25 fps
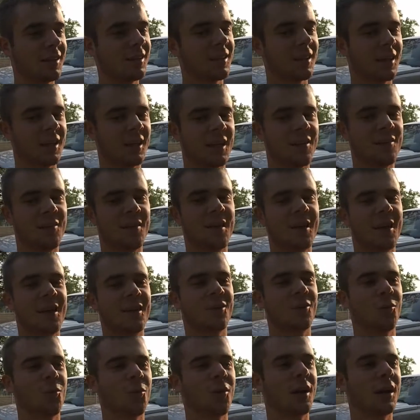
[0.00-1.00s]
kind of give you a
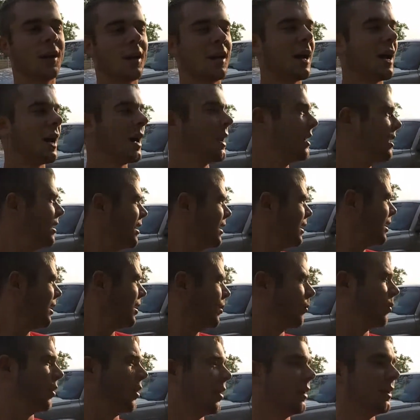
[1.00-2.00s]
hint of what I got.
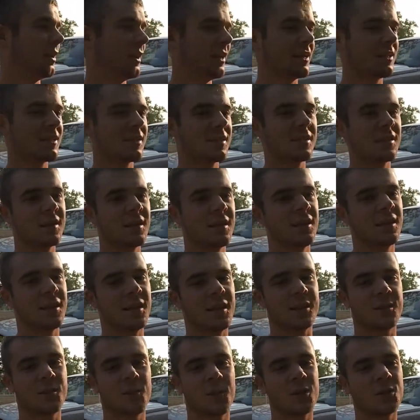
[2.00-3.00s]
But it's
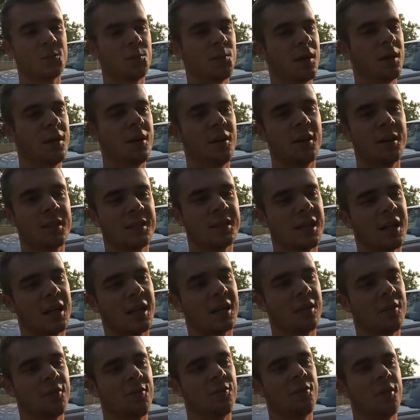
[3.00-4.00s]
it's much bigger, it's not
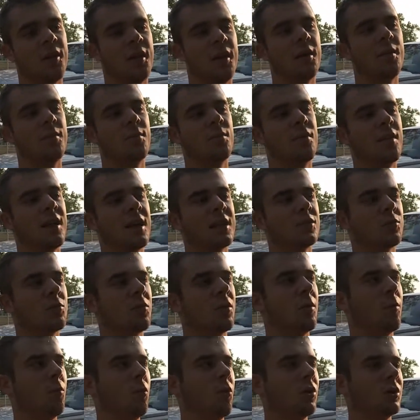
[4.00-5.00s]
gonna fit. But that's
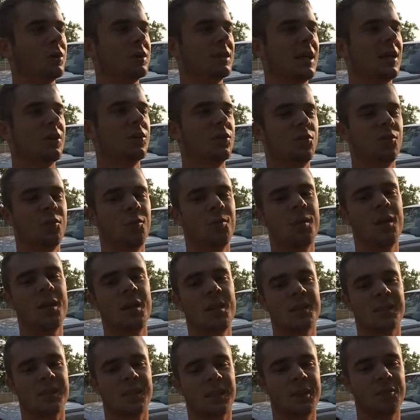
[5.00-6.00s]
where it boils down to for
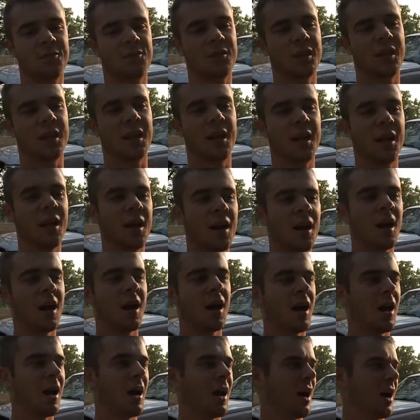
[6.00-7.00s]
me is lifting it.
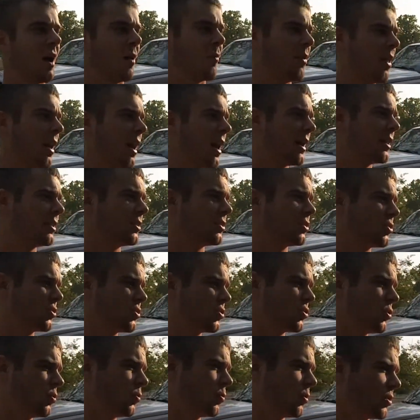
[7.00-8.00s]
I'm not
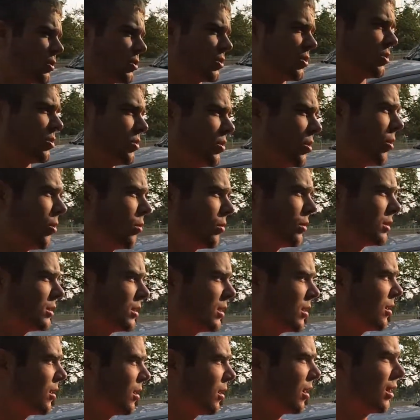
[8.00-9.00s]
super stoked
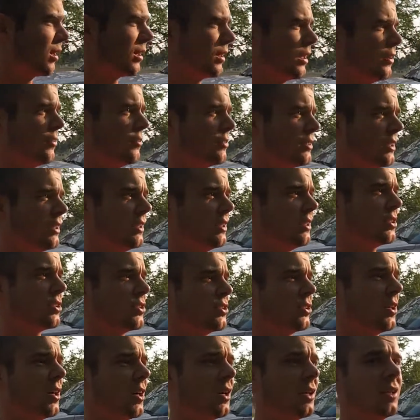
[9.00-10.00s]
on lifting this
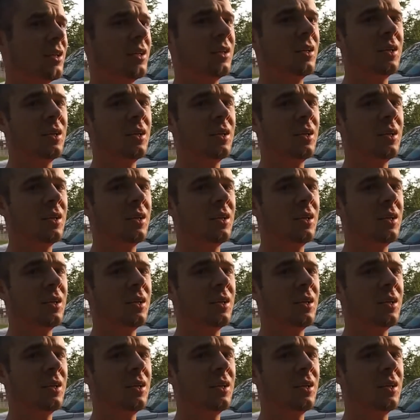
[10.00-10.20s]
truck.